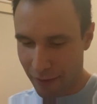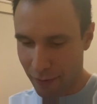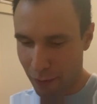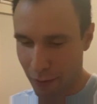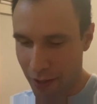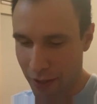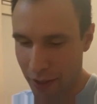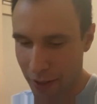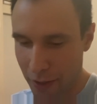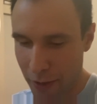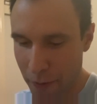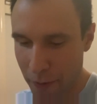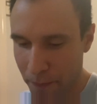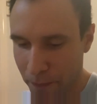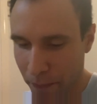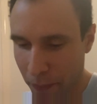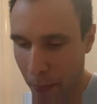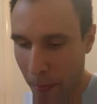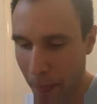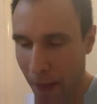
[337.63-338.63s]
with you,
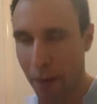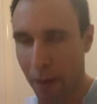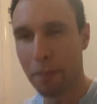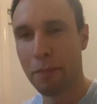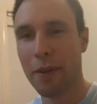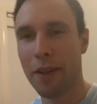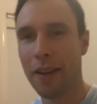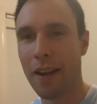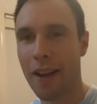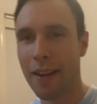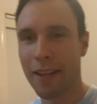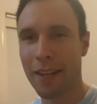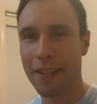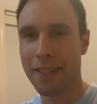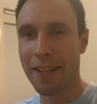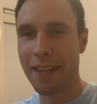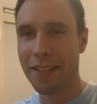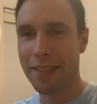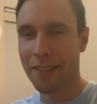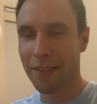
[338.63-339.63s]
but I'm gonna
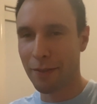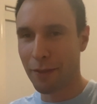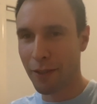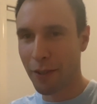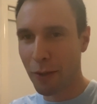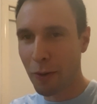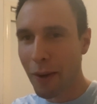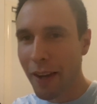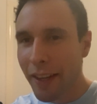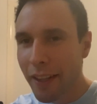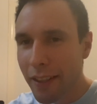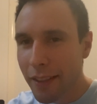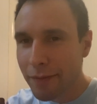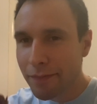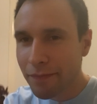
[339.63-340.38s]
taste it real quick.